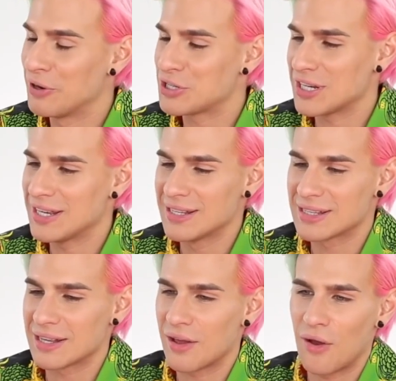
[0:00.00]
which
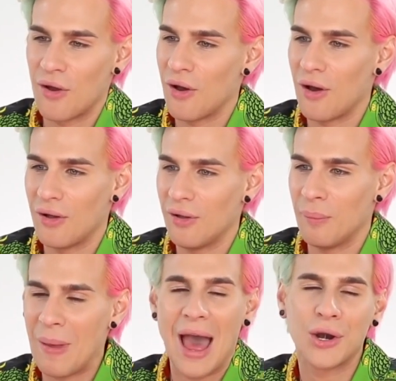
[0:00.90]
is
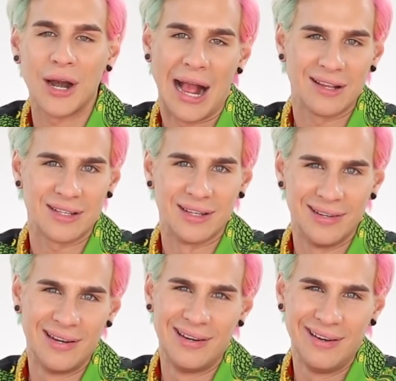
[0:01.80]
battery
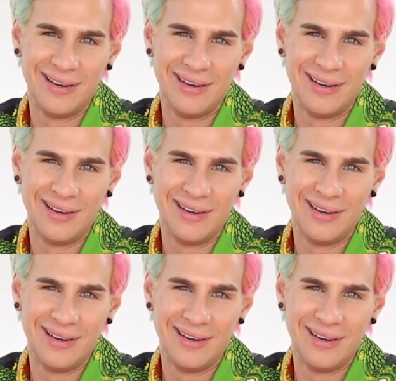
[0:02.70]
acid.